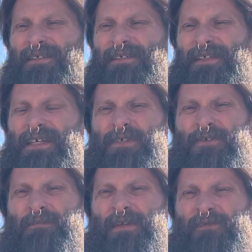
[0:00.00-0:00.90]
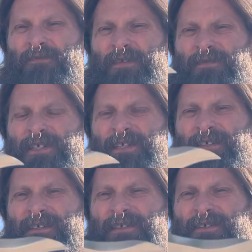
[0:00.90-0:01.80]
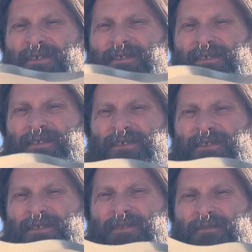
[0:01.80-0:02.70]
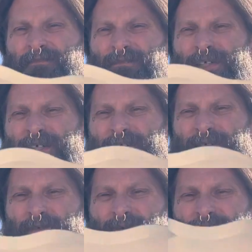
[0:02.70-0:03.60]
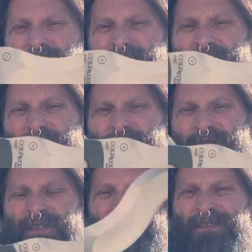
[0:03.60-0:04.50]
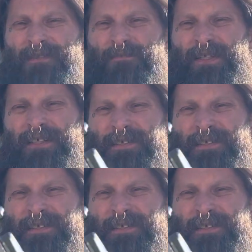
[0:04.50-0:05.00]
Yeah, they only made 1,500 of these particular ones. The blade